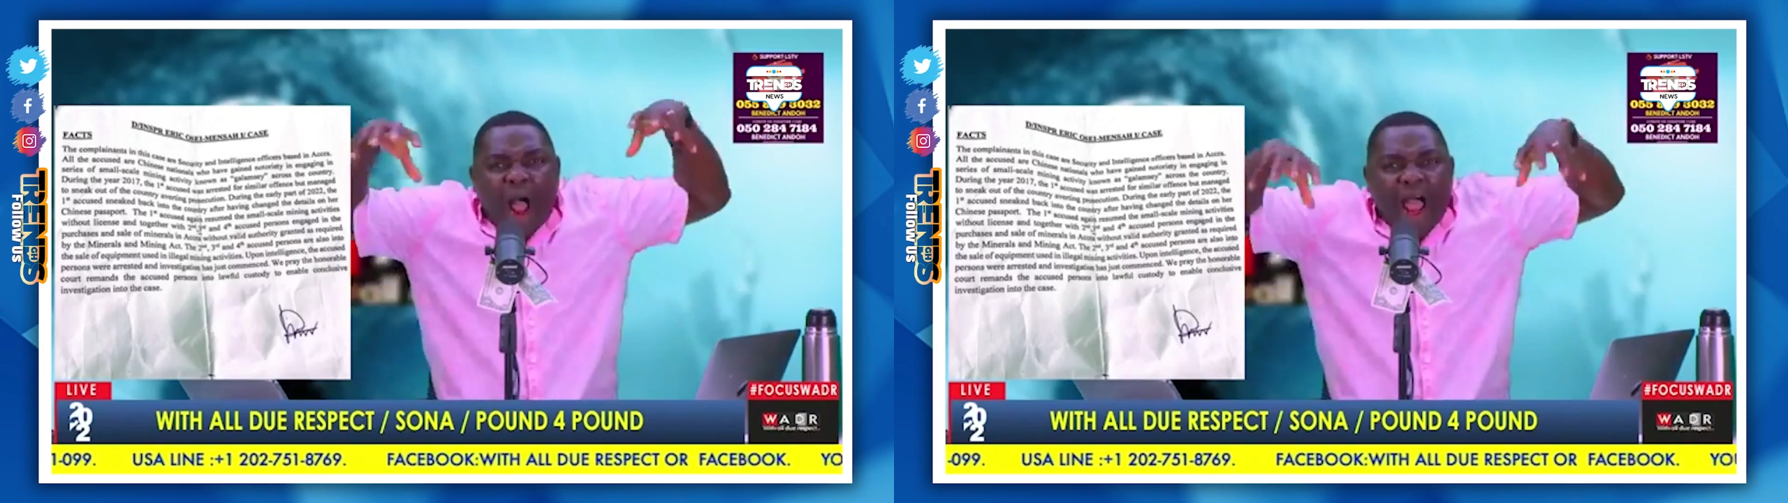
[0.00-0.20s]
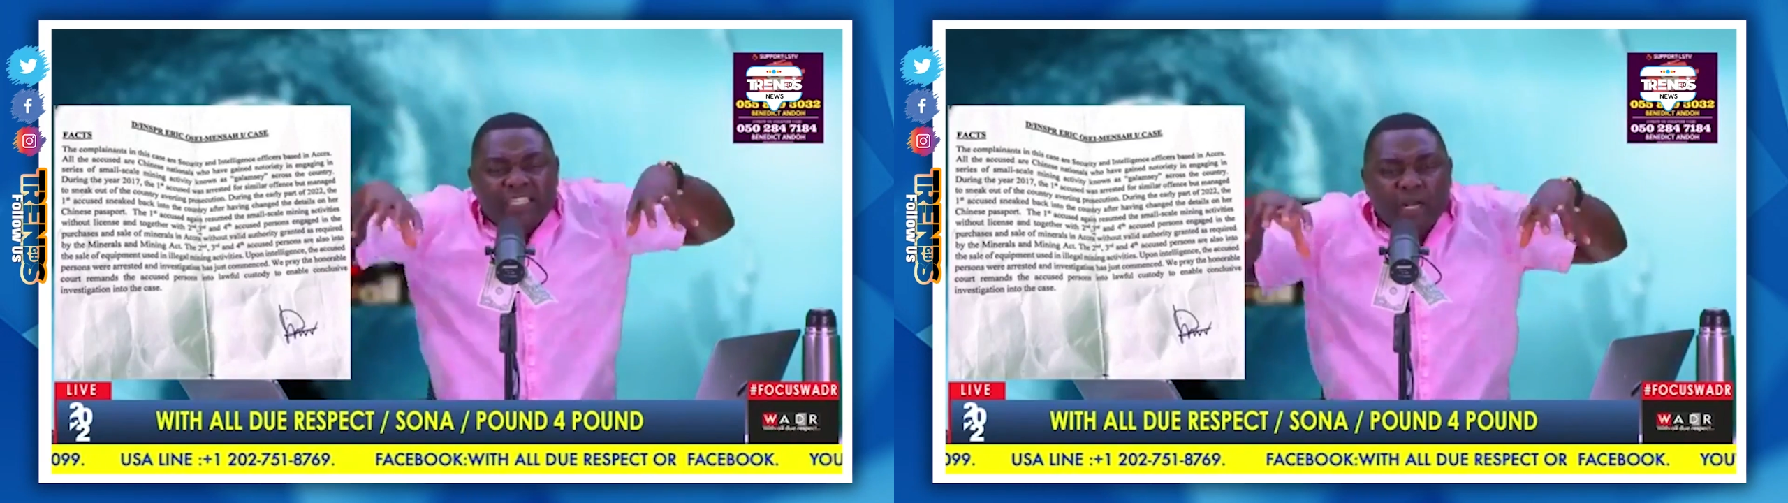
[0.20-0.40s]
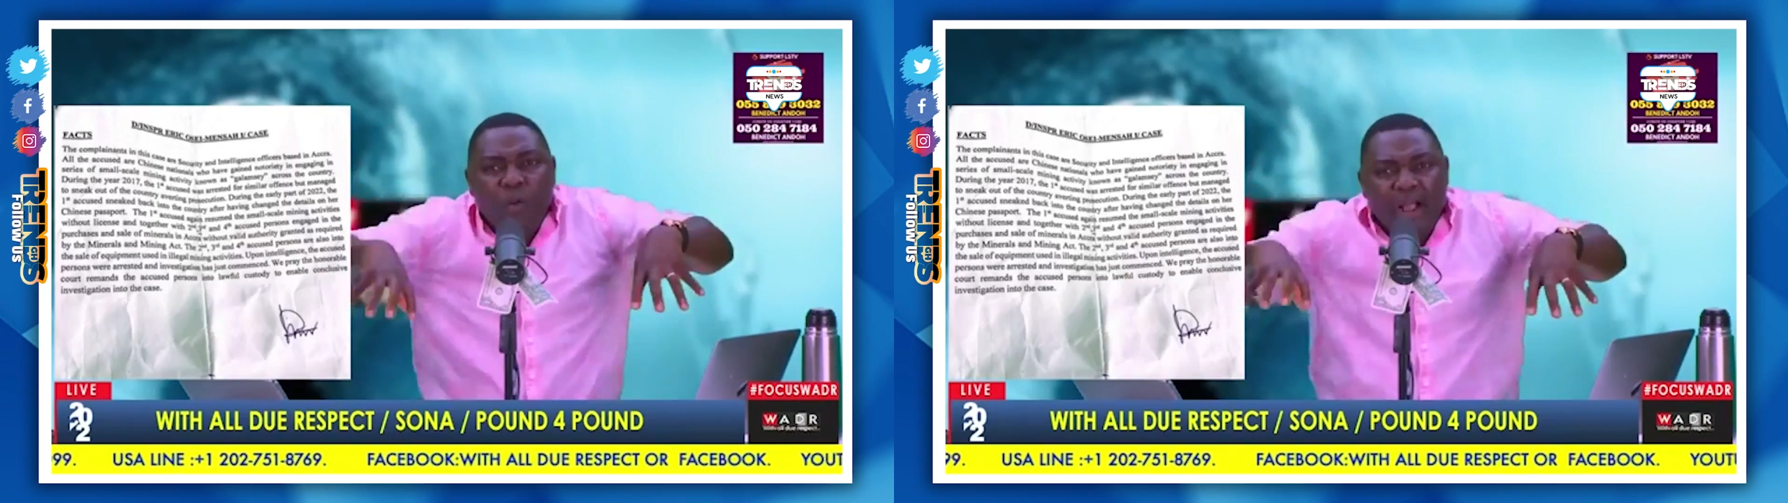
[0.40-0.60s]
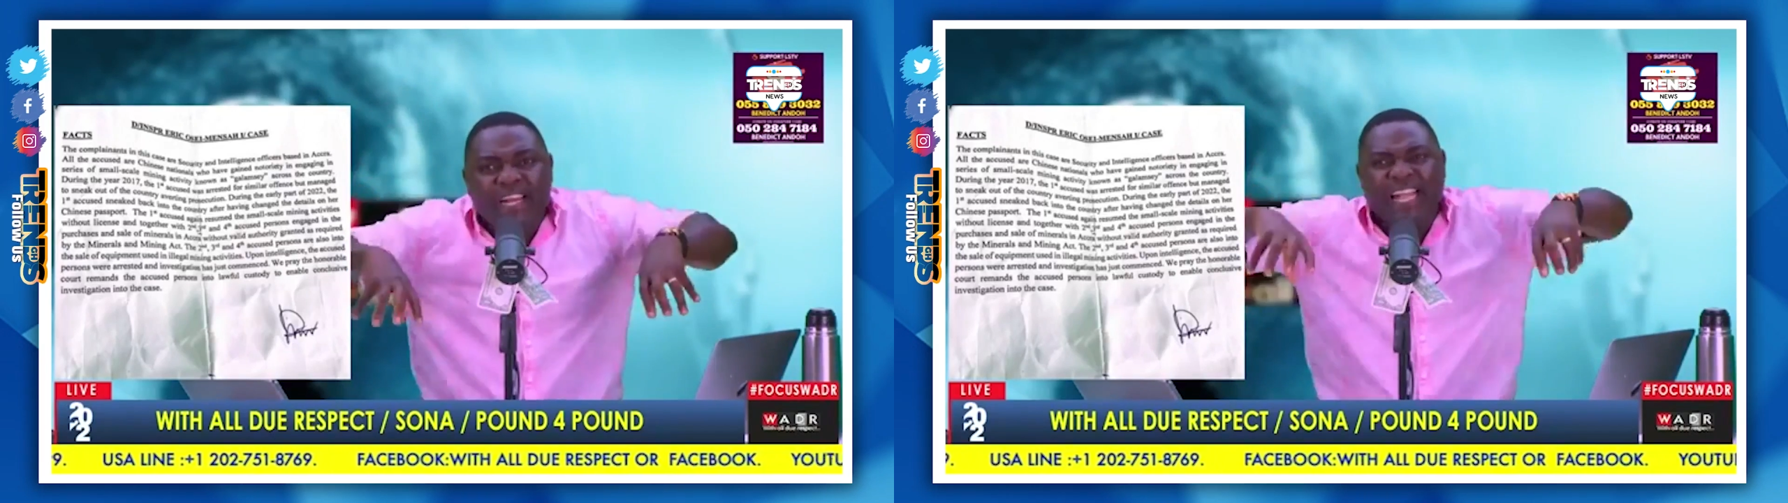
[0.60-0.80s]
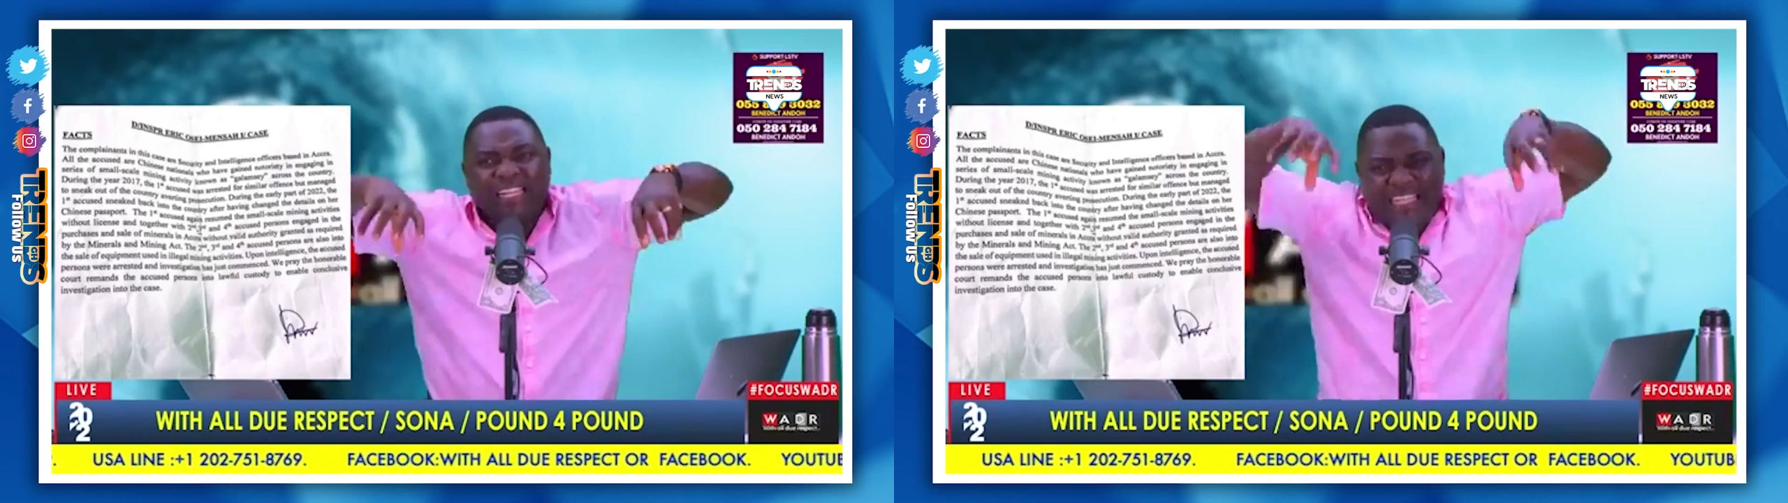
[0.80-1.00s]
Aisha Huang
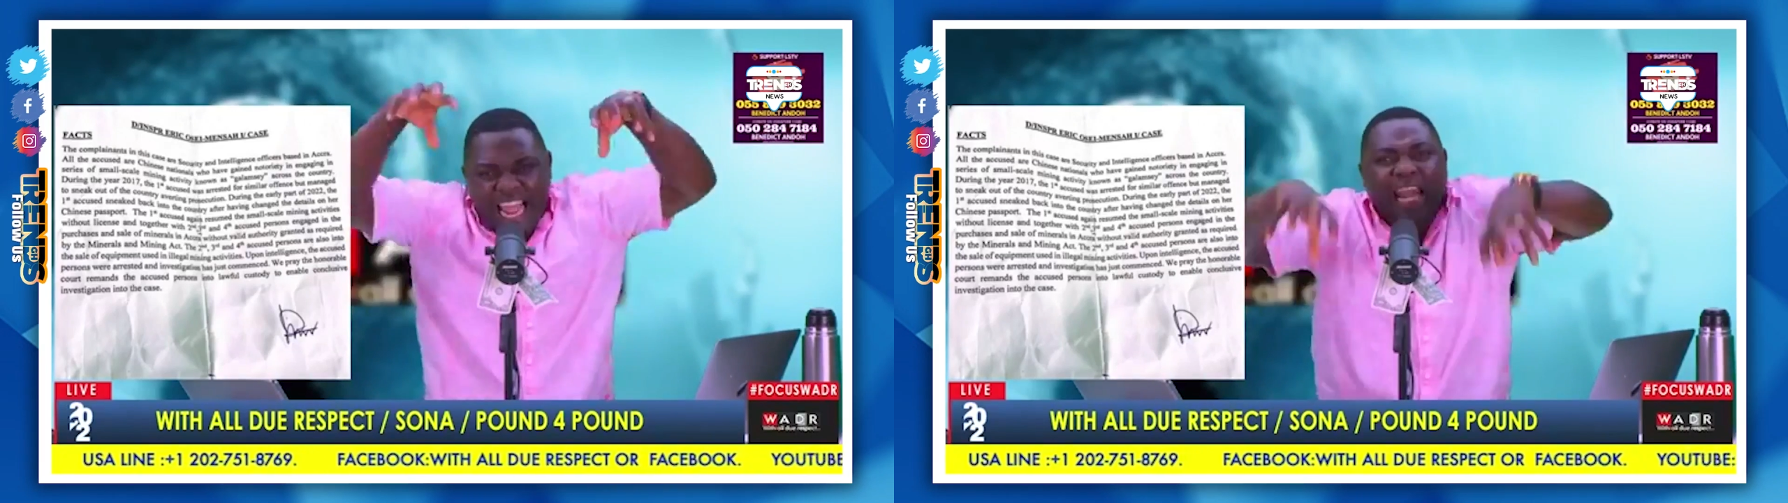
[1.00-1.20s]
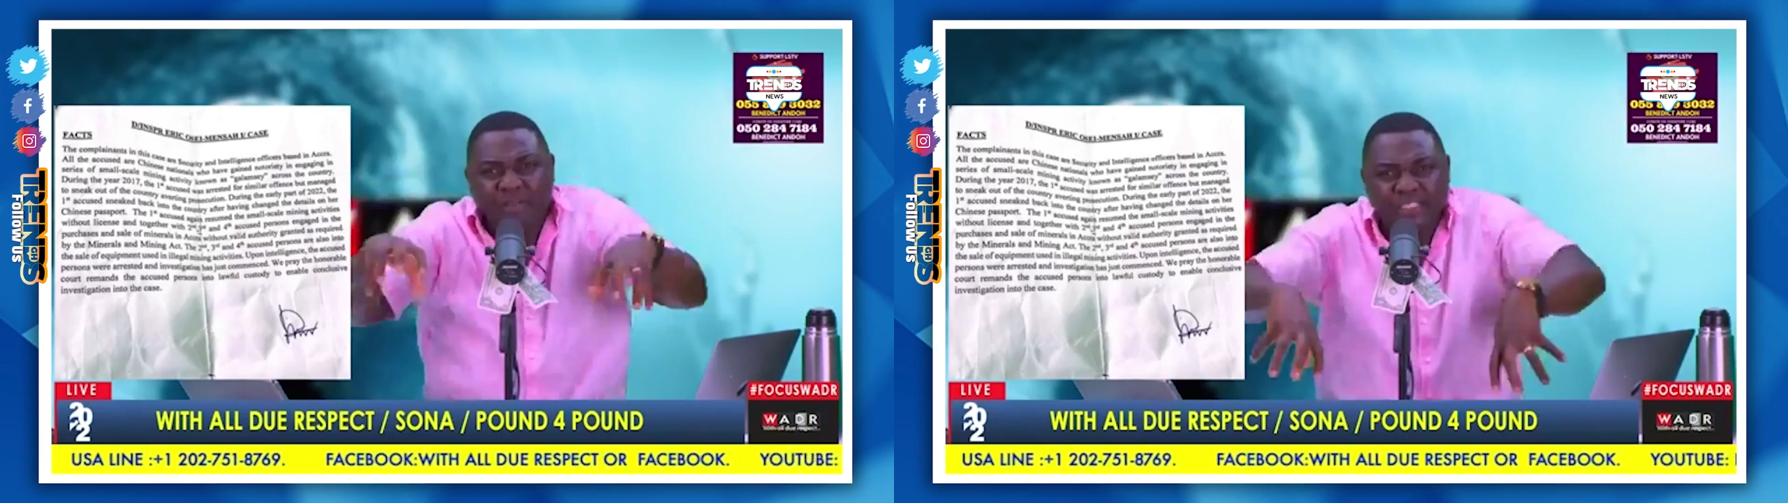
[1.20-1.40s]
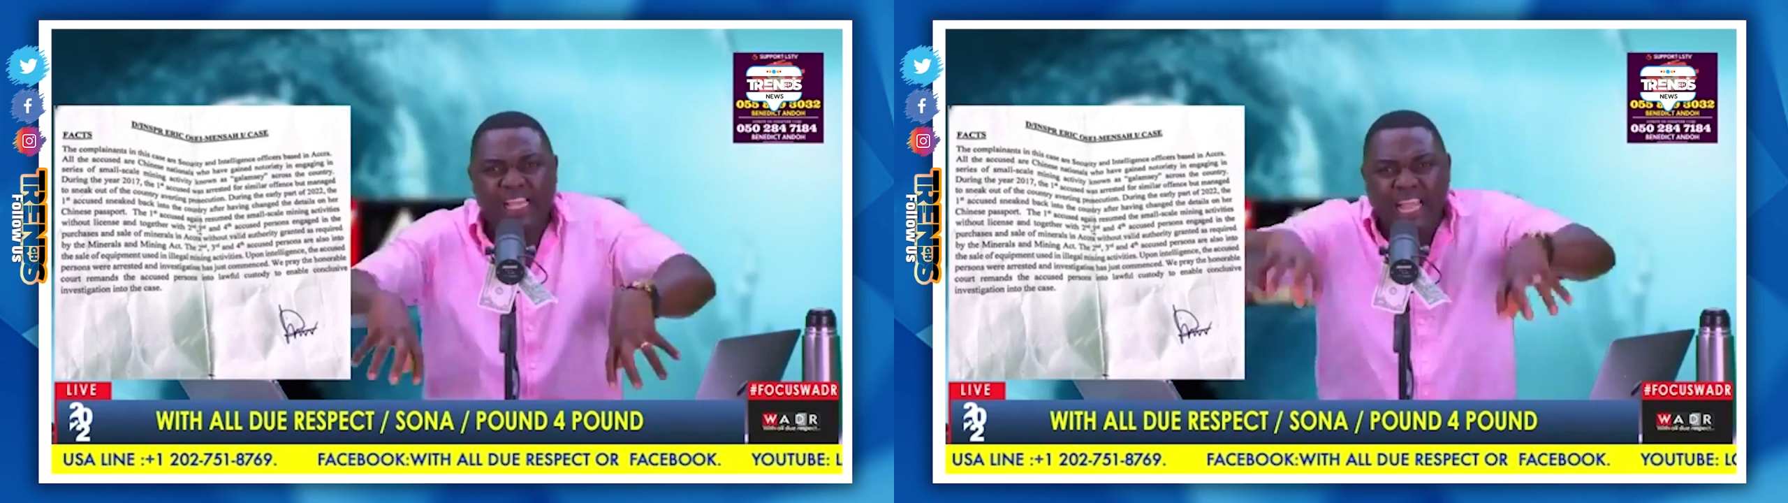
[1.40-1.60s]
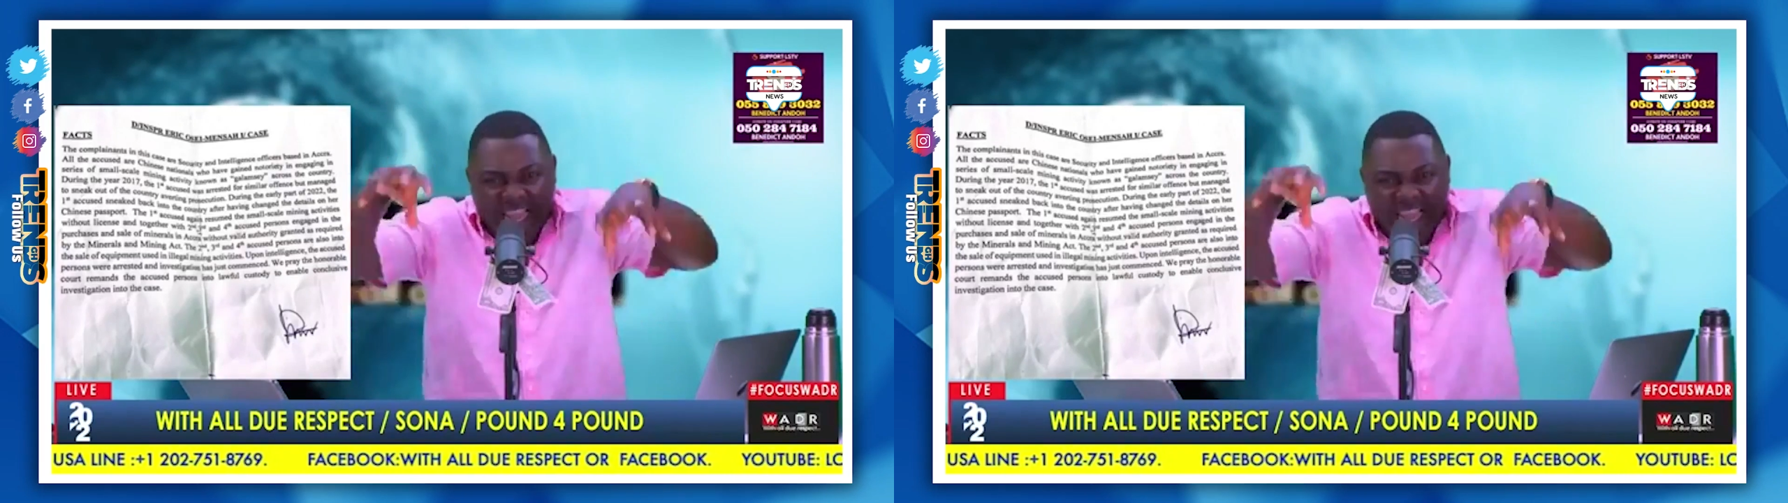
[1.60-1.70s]
ni galamsey